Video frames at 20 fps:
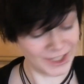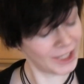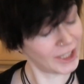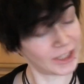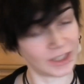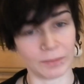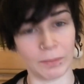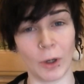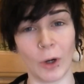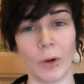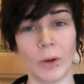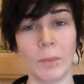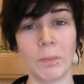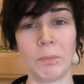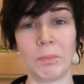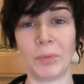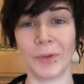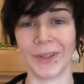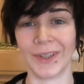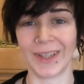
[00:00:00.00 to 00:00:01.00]
I think it's a poem,
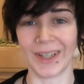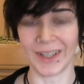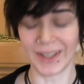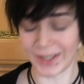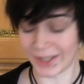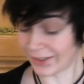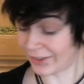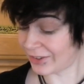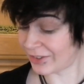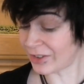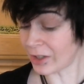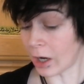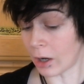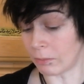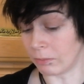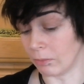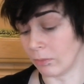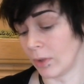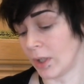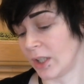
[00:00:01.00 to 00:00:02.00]
but it's
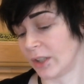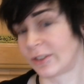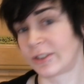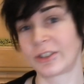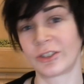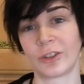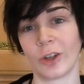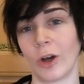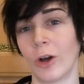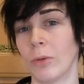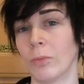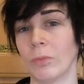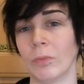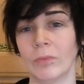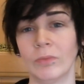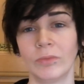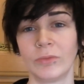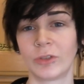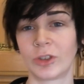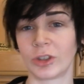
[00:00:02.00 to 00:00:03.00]
dumb. It's dumb.
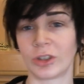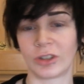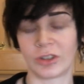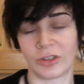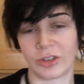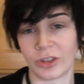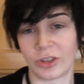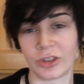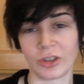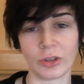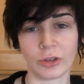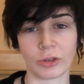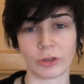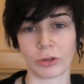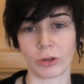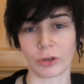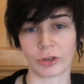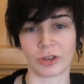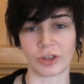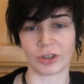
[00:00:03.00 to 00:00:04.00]
Just use
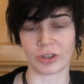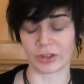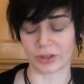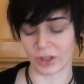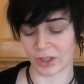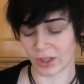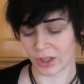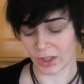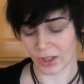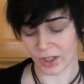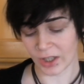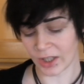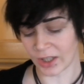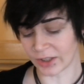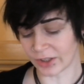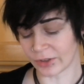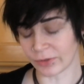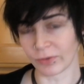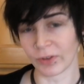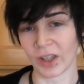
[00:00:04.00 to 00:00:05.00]
crutches.
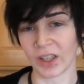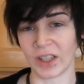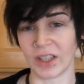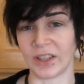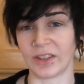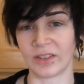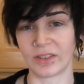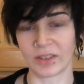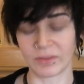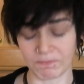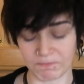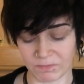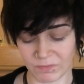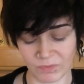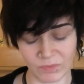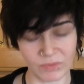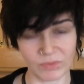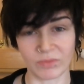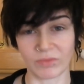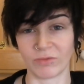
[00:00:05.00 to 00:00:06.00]
It's really,
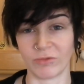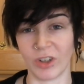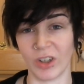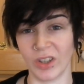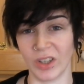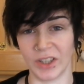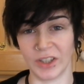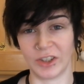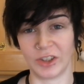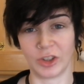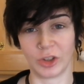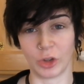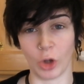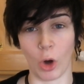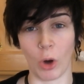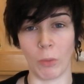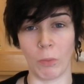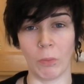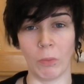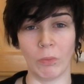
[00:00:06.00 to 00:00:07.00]
really
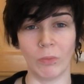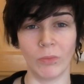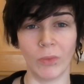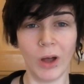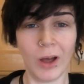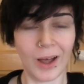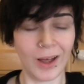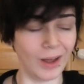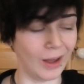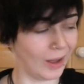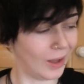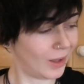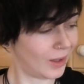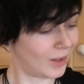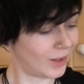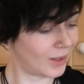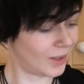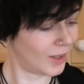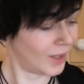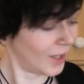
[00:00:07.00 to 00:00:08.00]
dumb.
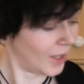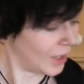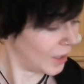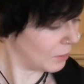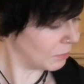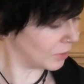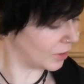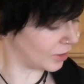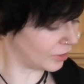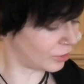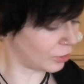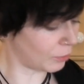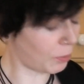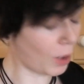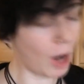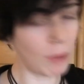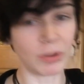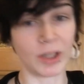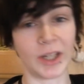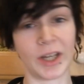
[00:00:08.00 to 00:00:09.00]
Because you're
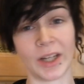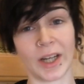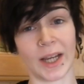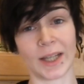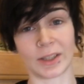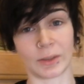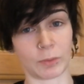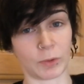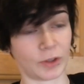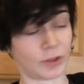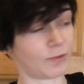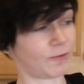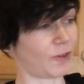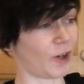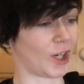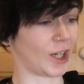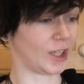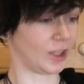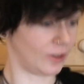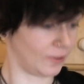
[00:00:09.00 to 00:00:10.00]
probably gonna end up with
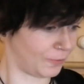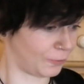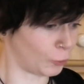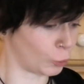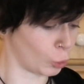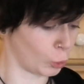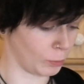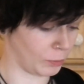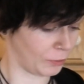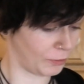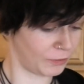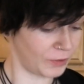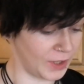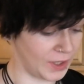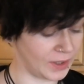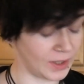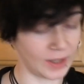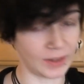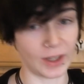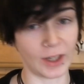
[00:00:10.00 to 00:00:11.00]
fucking deformed
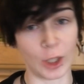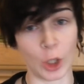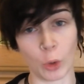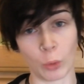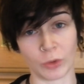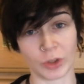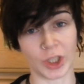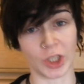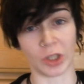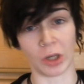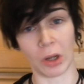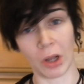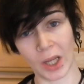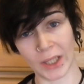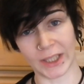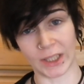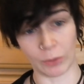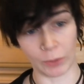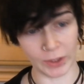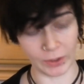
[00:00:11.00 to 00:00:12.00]
feet, and then no one's gonna
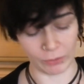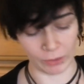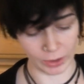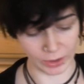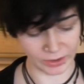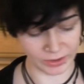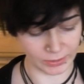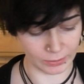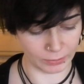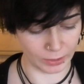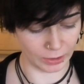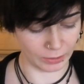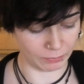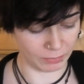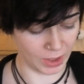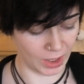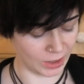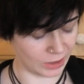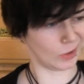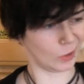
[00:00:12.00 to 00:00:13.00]
like you anyway, because they're gonna
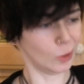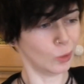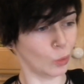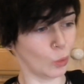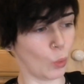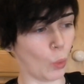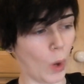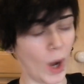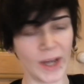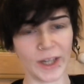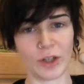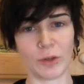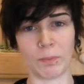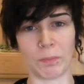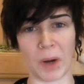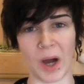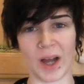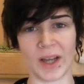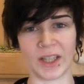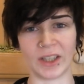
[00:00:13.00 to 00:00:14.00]
be like, ooh, why are you
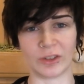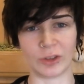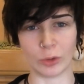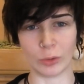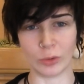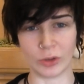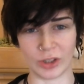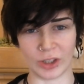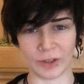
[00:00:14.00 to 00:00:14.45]
buying two